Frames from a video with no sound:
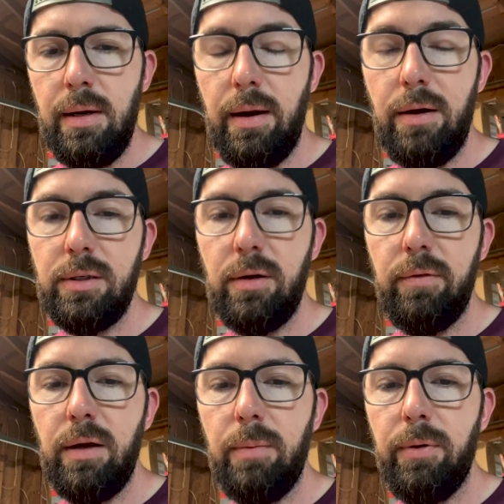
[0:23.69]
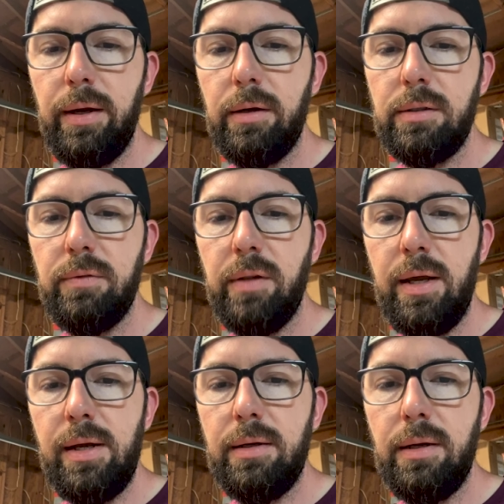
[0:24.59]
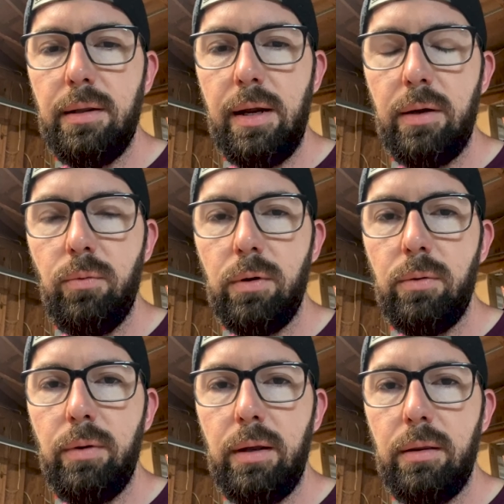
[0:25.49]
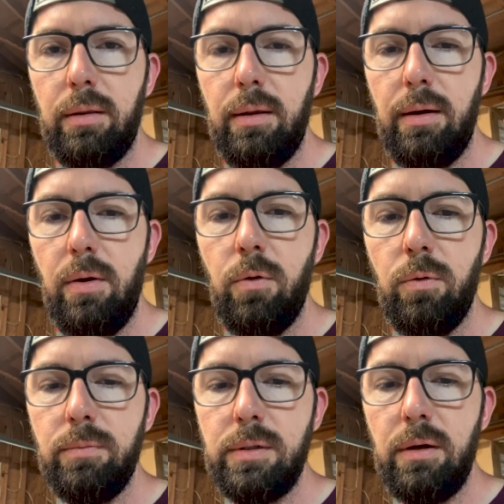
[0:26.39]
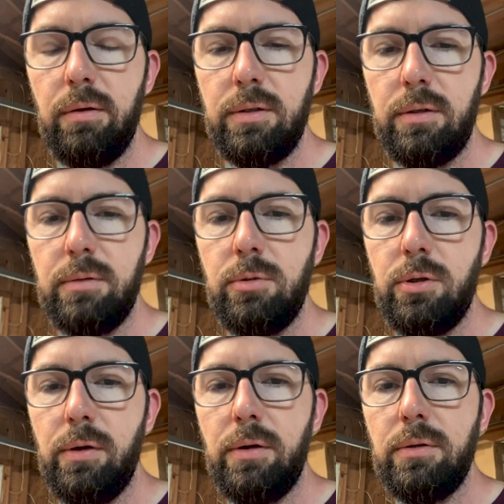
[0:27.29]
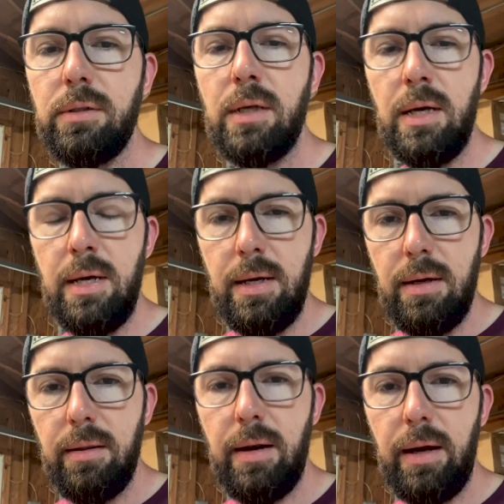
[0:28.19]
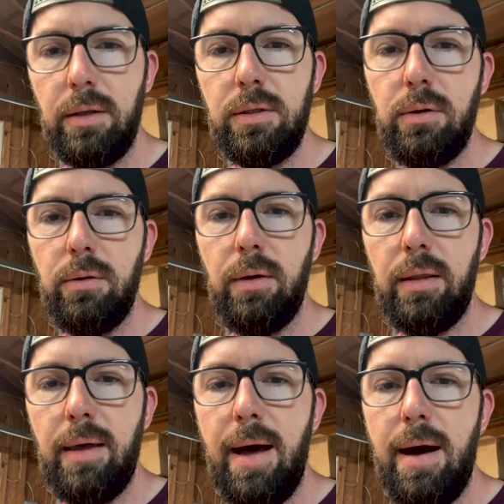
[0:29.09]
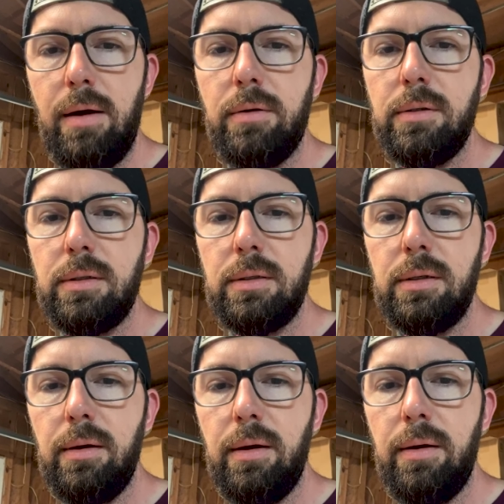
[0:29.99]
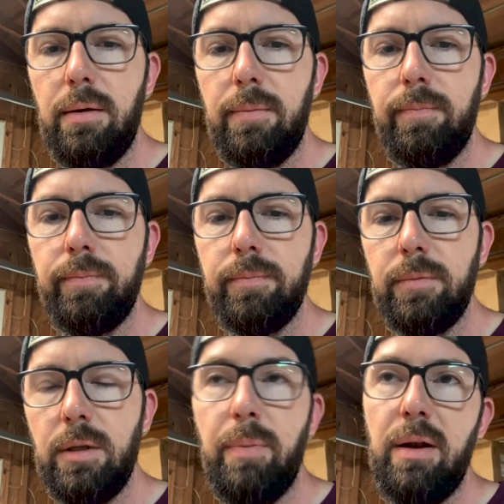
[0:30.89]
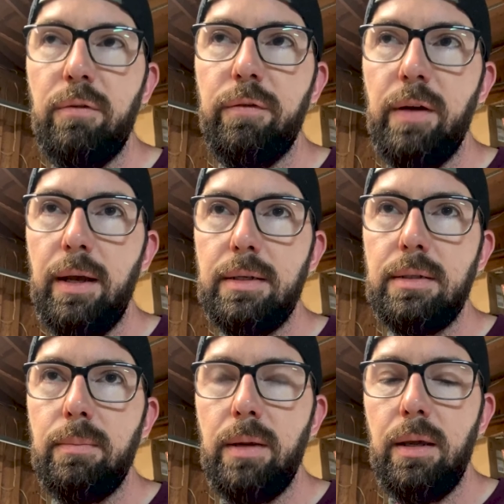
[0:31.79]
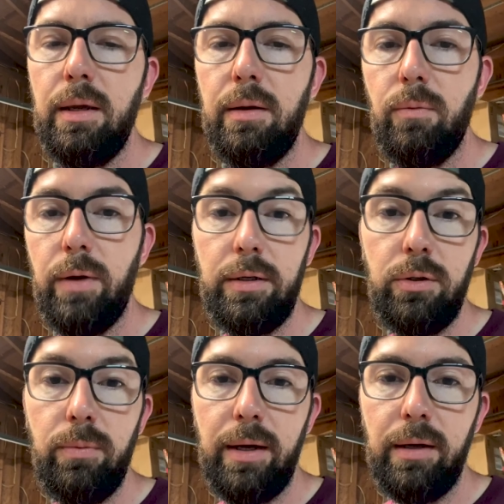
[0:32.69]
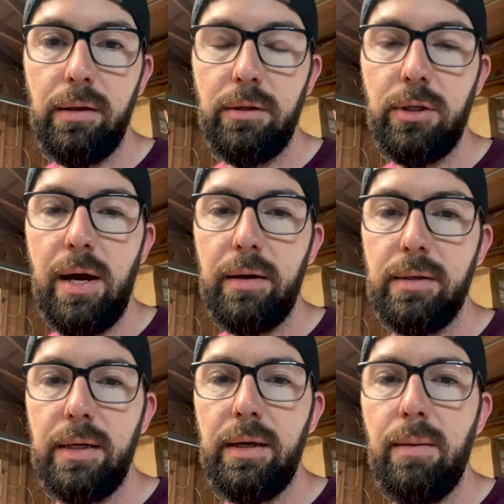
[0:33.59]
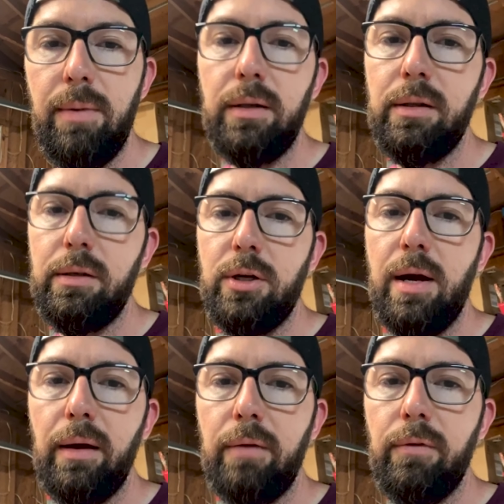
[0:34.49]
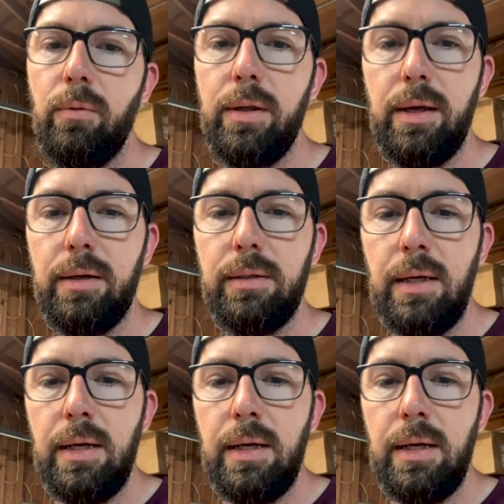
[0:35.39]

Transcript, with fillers: And I also have a couple acres of land that I can work with at home. So, is there some drills that I could do at the house um, to benefit me when I do make it to the track because I can't make it to the track every weekend.